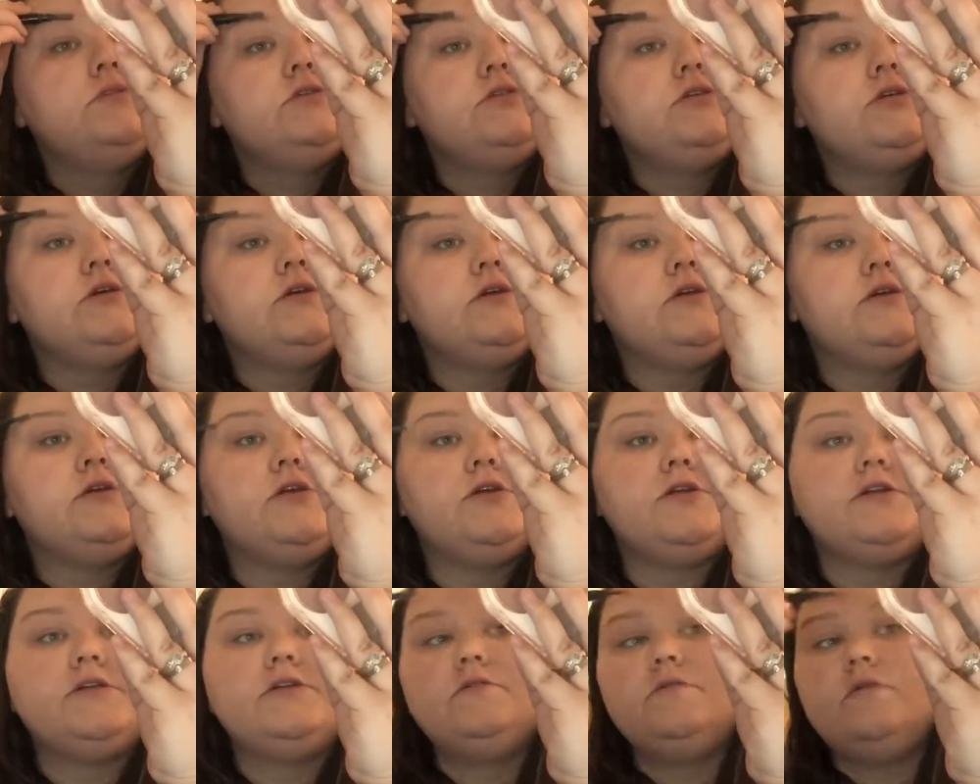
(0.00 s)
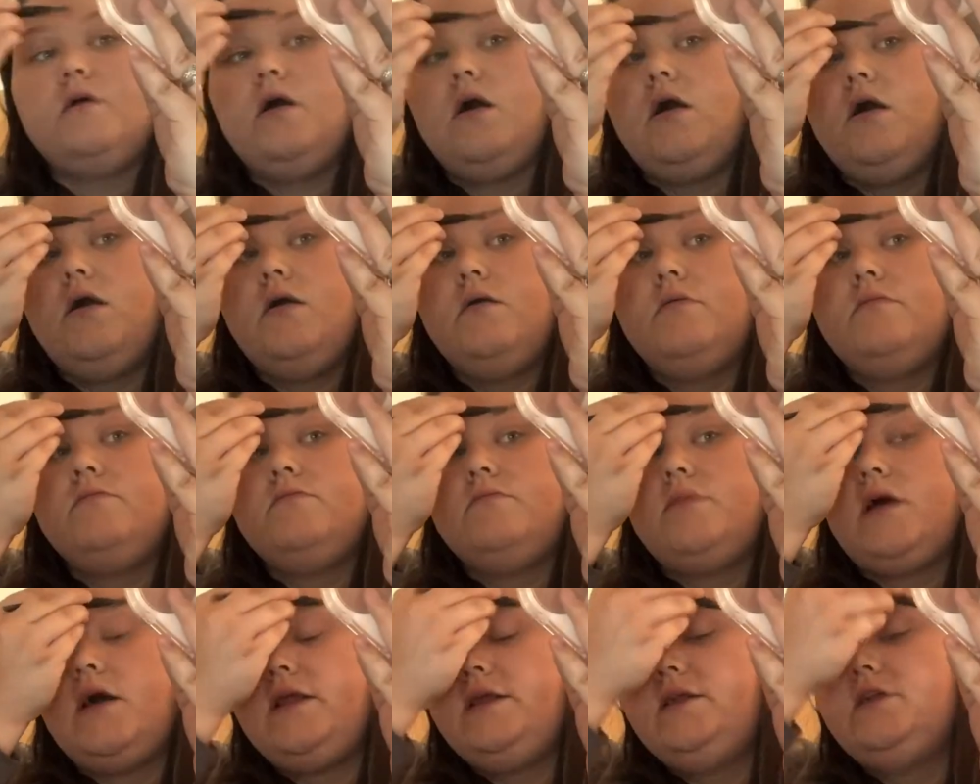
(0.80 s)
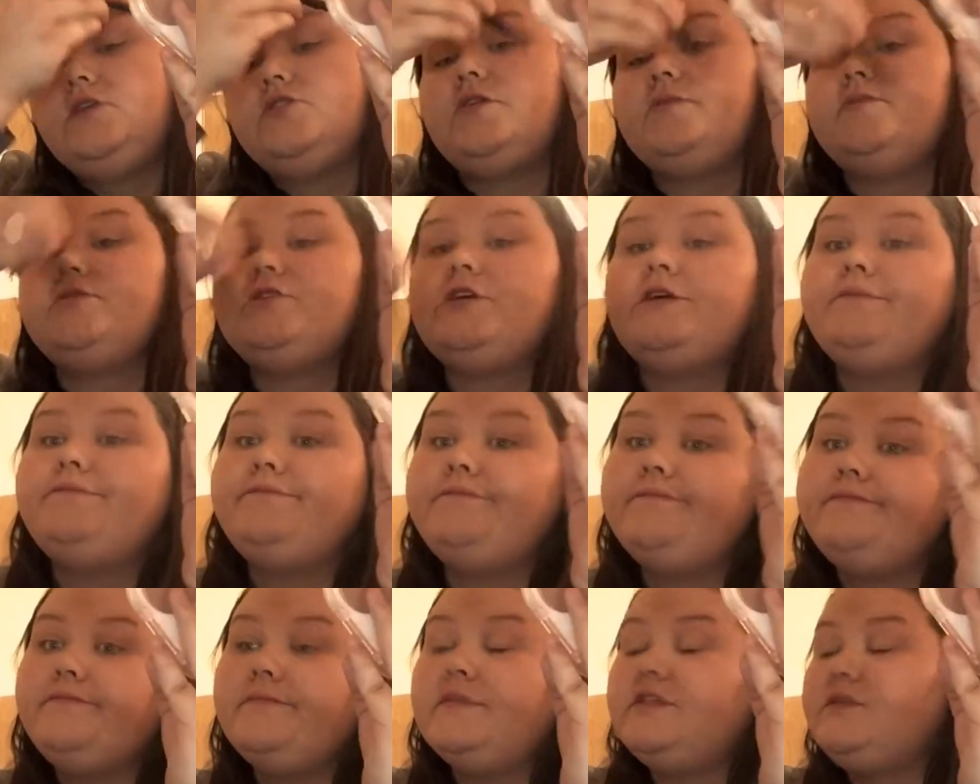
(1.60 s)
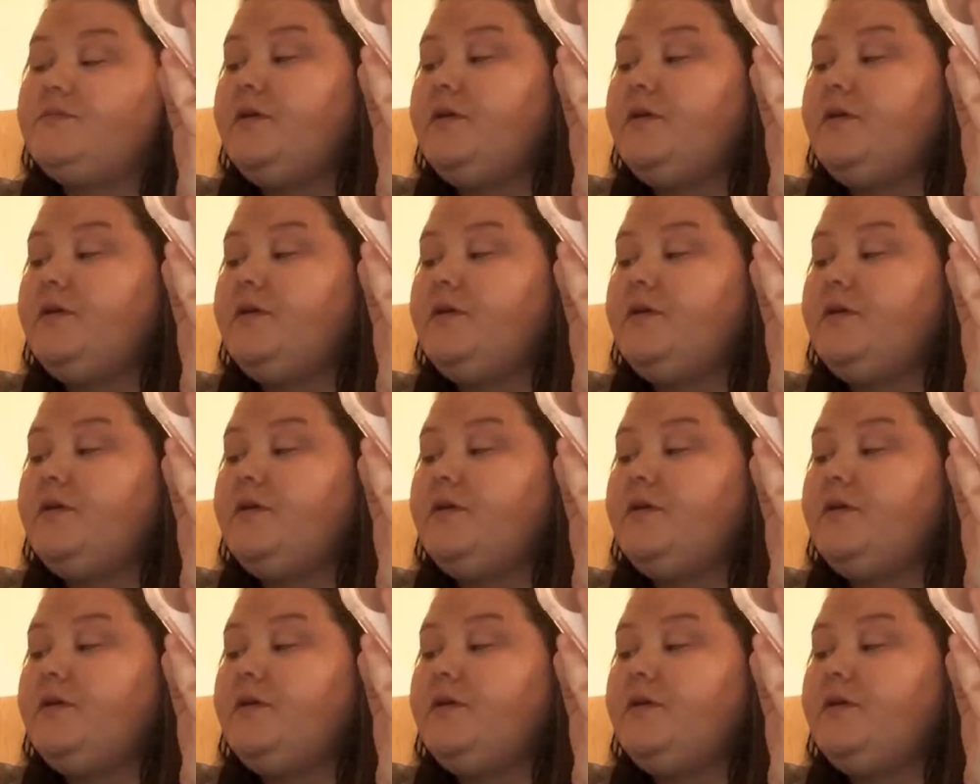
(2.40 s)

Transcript: to your body description. It's